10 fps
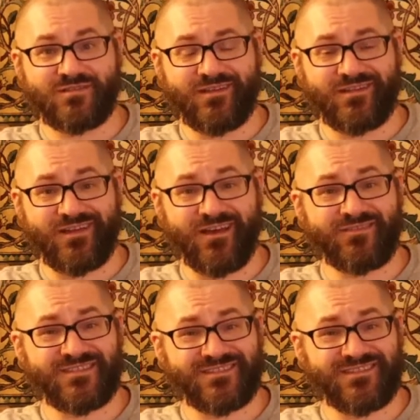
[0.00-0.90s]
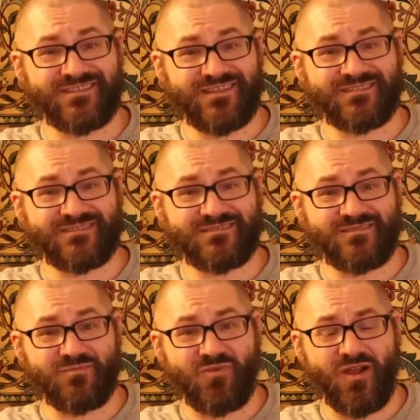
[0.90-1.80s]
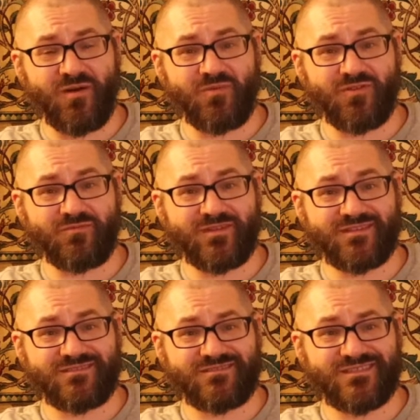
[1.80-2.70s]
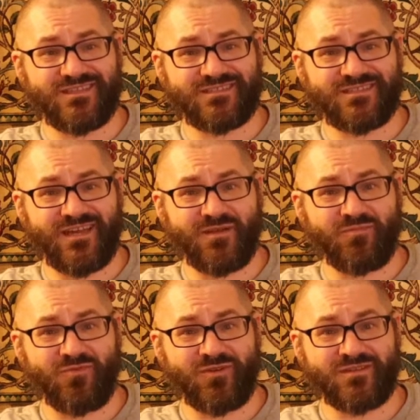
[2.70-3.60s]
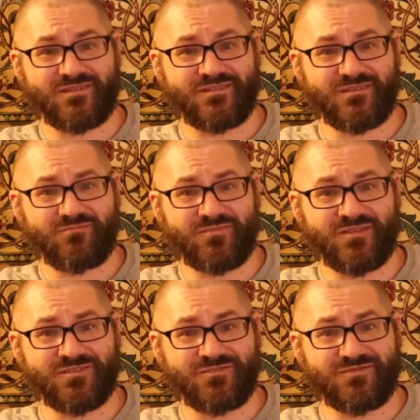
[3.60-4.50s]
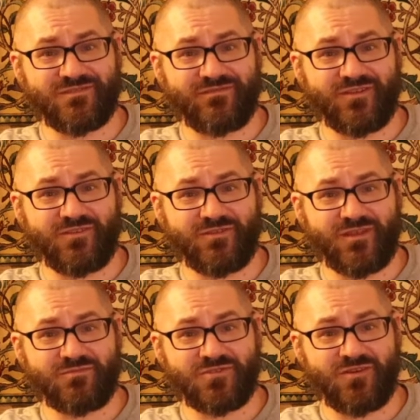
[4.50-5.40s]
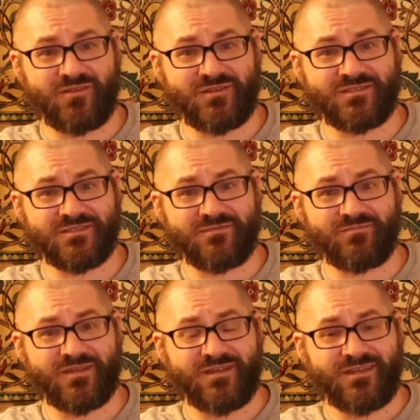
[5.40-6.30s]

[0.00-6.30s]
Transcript: then obviously that's a problem, and it does kind of point to some issues of video game journalism